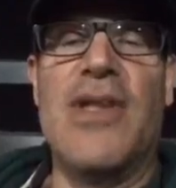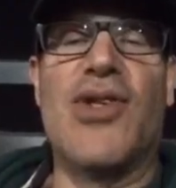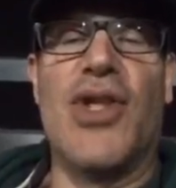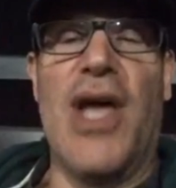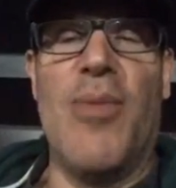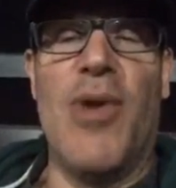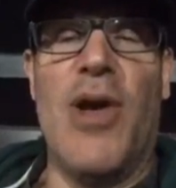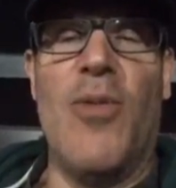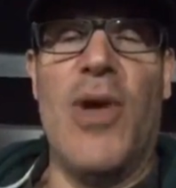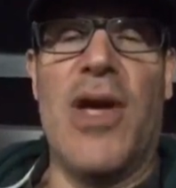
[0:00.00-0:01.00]
It's Labor
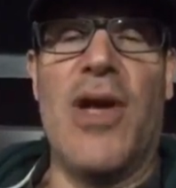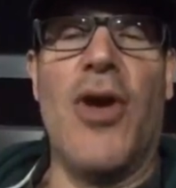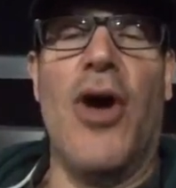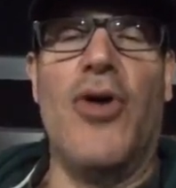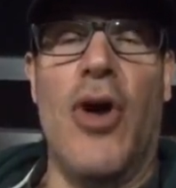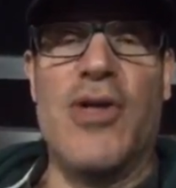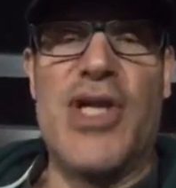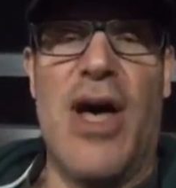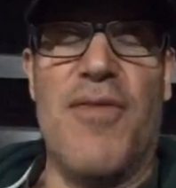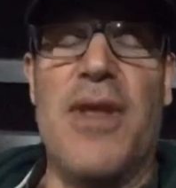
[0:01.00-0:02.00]
Day weekend. No, no
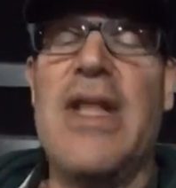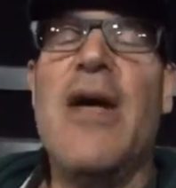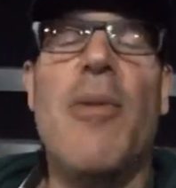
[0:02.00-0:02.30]
selfie.